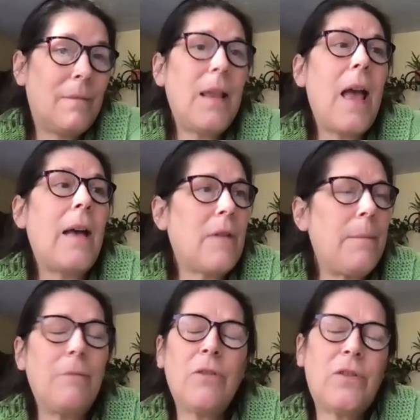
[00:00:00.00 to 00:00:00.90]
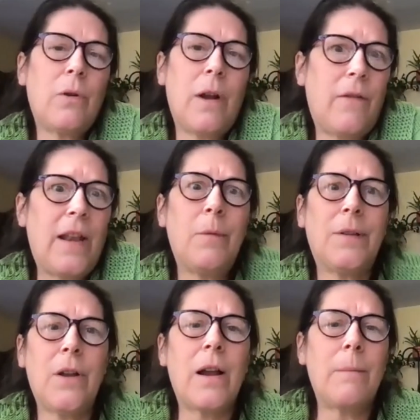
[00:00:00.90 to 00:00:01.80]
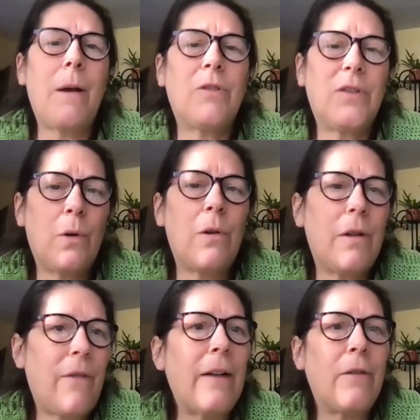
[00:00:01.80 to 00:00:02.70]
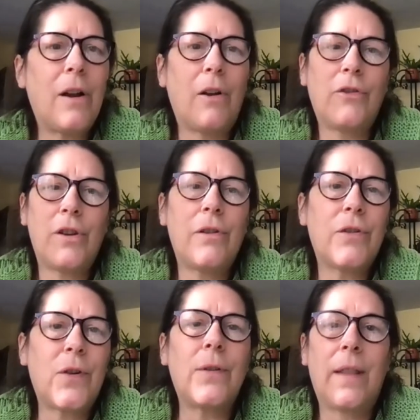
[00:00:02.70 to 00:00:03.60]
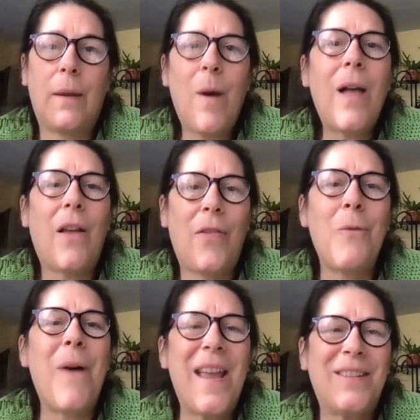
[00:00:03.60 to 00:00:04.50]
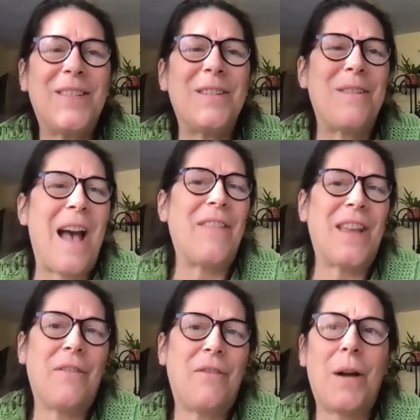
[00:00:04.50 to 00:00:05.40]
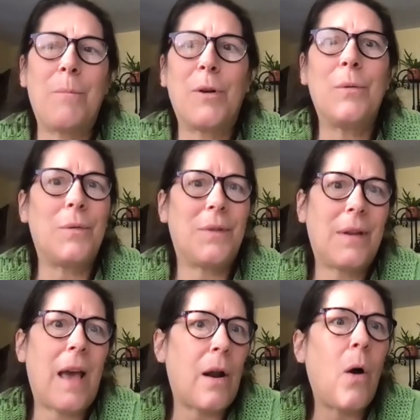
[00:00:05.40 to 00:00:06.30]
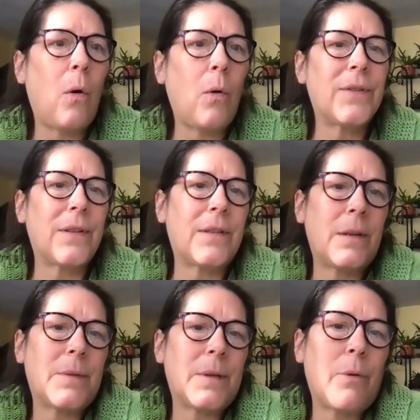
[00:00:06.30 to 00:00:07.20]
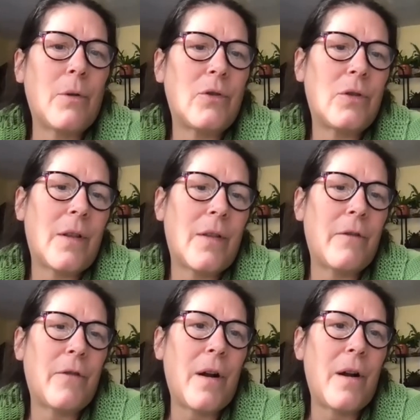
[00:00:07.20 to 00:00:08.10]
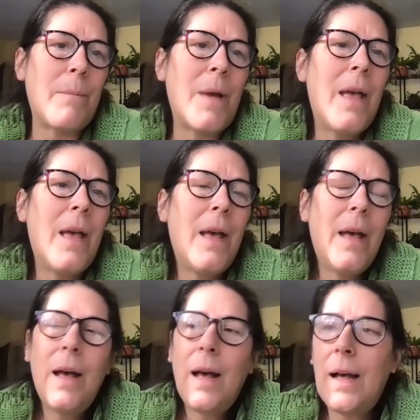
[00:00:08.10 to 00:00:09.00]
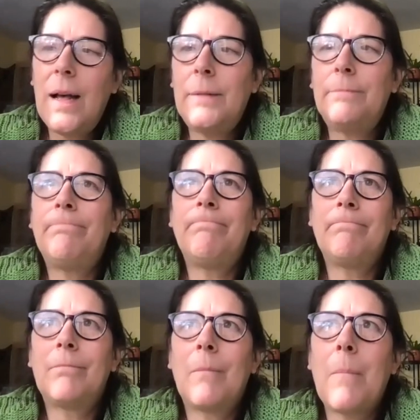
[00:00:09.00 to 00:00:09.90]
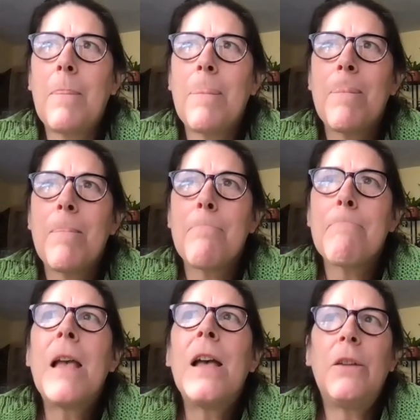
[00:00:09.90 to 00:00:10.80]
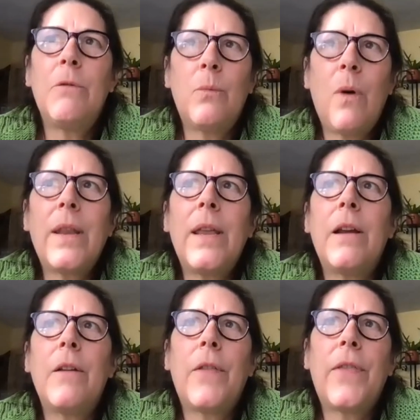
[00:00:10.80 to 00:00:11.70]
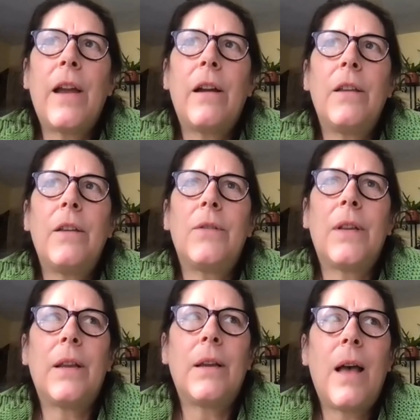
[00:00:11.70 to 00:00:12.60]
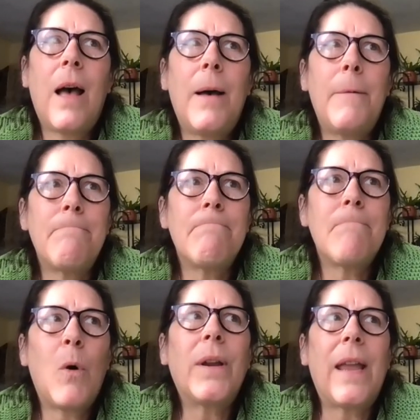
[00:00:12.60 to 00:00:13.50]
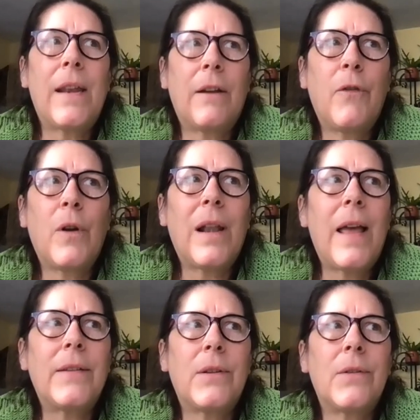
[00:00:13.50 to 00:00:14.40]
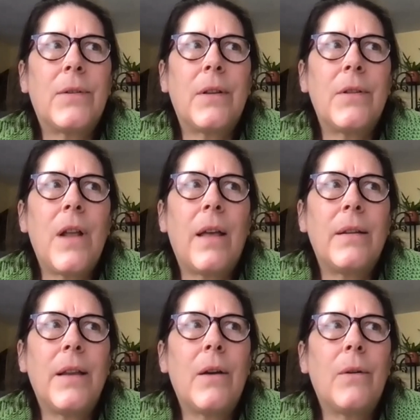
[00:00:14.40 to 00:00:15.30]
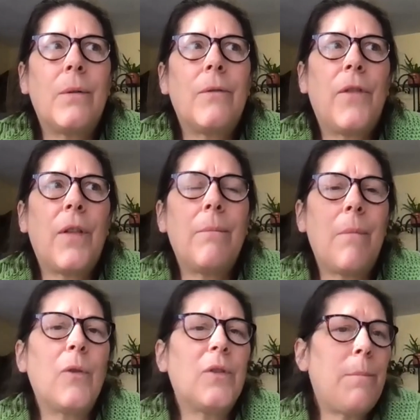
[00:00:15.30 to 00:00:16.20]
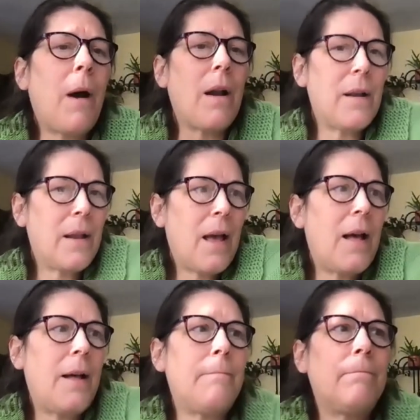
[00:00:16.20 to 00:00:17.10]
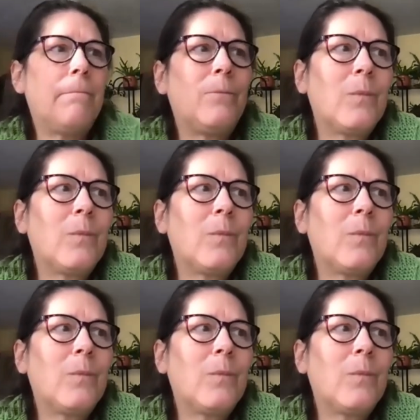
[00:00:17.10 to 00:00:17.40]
yeah i mean restore if anyone's talking about restorative agriculture you're certainly well on the way to having a farmer who's got a whole systems approach to their farm um, you would want to hear that they are using um, organic fertilizers there's not you know for the most part um,